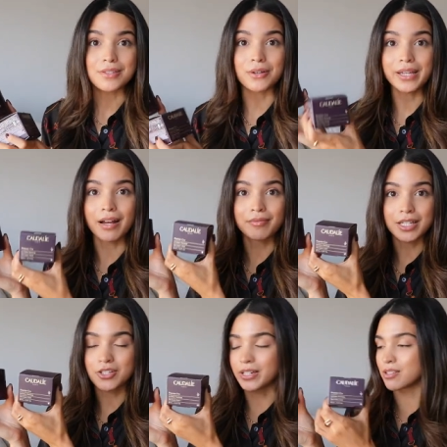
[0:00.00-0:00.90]
So yeah,
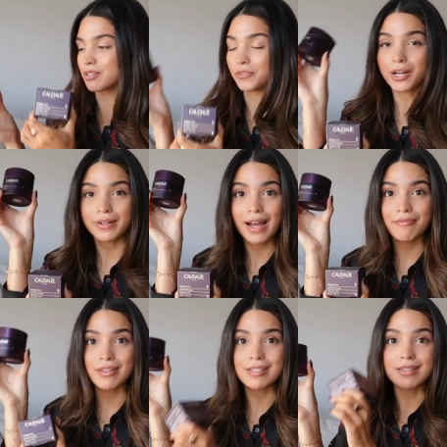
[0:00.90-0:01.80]
that's great. So if you already have this,